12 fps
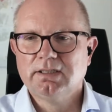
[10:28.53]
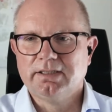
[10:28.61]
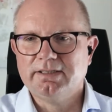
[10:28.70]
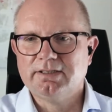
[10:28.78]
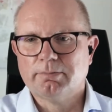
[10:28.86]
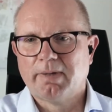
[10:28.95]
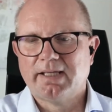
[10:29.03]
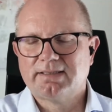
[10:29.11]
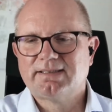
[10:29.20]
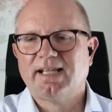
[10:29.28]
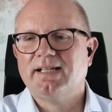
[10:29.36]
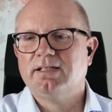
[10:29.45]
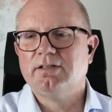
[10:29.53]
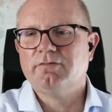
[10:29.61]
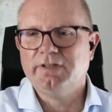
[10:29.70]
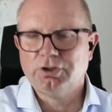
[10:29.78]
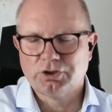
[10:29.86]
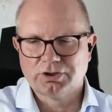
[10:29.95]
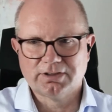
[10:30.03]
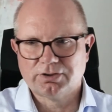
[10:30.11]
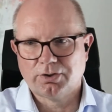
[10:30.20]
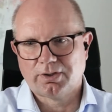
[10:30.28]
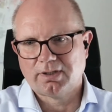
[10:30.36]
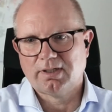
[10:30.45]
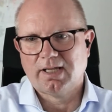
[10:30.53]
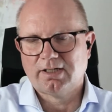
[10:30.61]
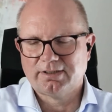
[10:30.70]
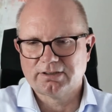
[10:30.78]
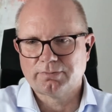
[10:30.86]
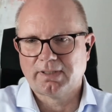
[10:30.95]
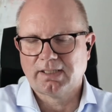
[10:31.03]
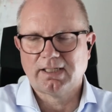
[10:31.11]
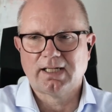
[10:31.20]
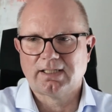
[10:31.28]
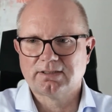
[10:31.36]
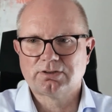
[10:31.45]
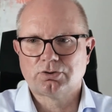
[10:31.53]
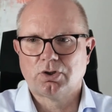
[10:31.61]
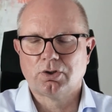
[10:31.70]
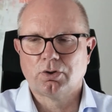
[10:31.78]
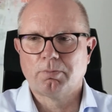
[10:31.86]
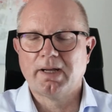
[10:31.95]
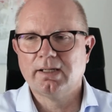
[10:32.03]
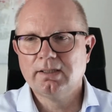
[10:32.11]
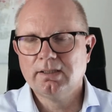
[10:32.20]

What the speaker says: either by extending features in certain areas where they're not as strong, or by